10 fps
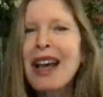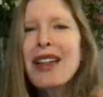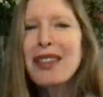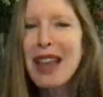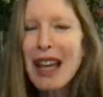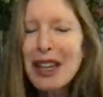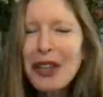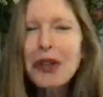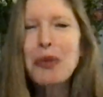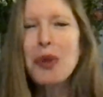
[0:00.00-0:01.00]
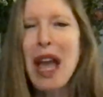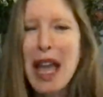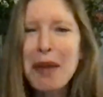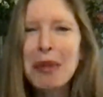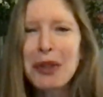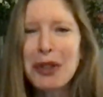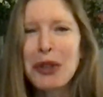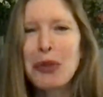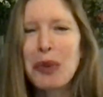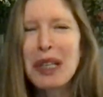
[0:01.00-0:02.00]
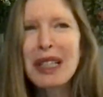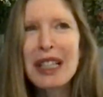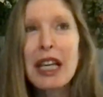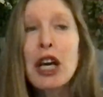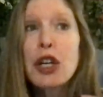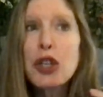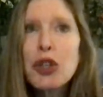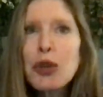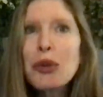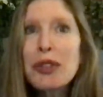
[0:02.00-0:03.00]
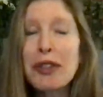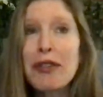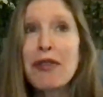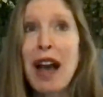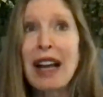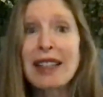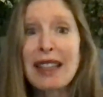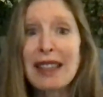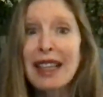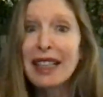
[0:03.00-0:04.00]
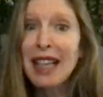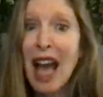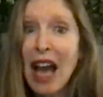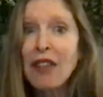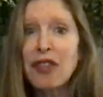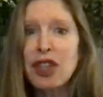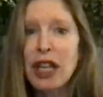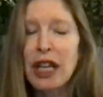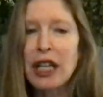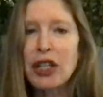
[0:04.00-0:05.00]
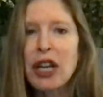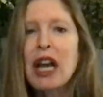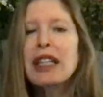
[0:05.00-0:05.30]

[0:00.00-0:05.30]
then you're able to really use the fact that things have changed